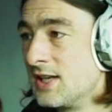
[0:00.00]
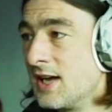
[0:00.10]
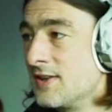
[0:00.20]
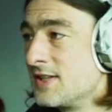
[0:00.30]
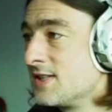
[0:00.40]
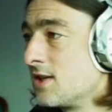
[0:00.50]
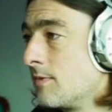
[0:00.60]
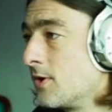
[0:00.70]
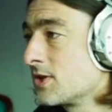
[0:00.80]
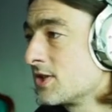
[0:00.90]
and this is our
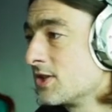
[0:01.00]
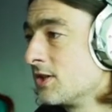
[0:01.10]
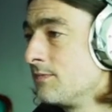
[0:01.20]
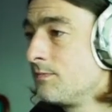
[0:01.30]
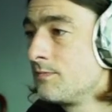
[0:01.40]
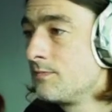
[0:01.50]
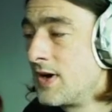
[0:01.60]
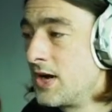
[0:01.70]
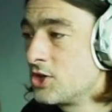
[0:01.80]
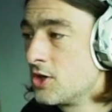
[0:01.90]
boxer,
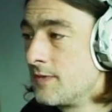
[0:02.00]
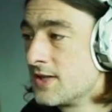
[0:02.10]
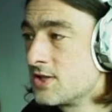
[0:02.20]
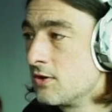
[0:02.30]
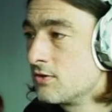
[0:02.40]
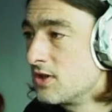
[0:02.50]
Macho Man. So